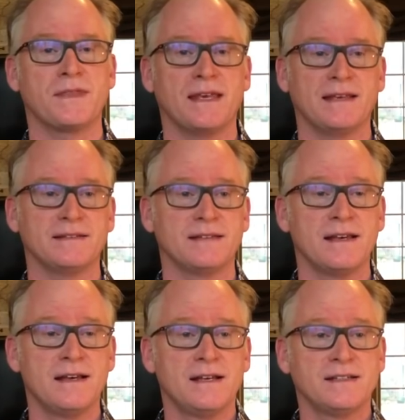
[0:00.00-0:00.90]
things,
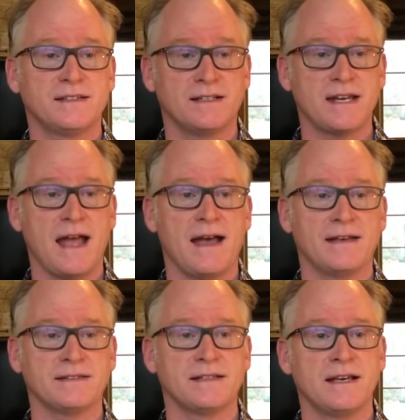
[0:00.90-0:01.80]
such
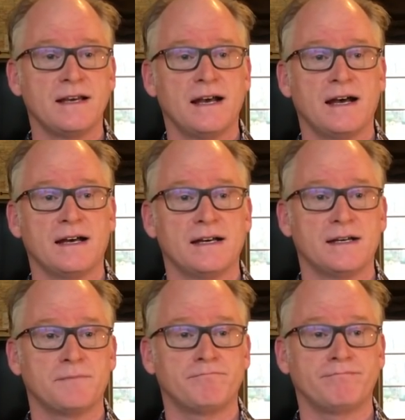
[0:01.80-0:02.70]
as
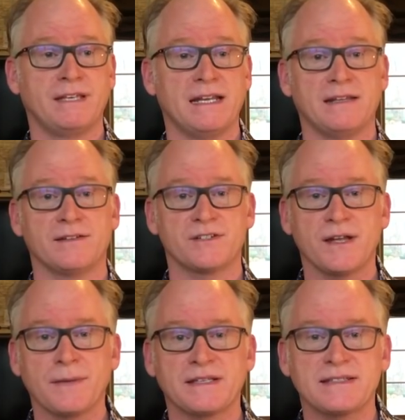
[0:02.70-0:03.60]
uh, getting their
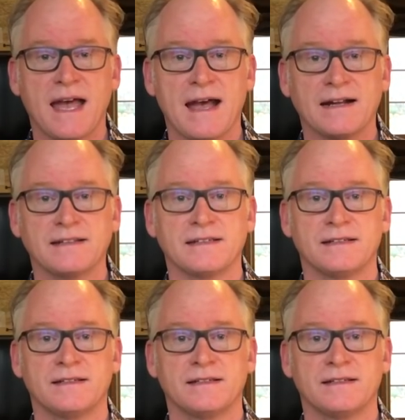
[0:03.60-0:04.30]
stomachs tacked.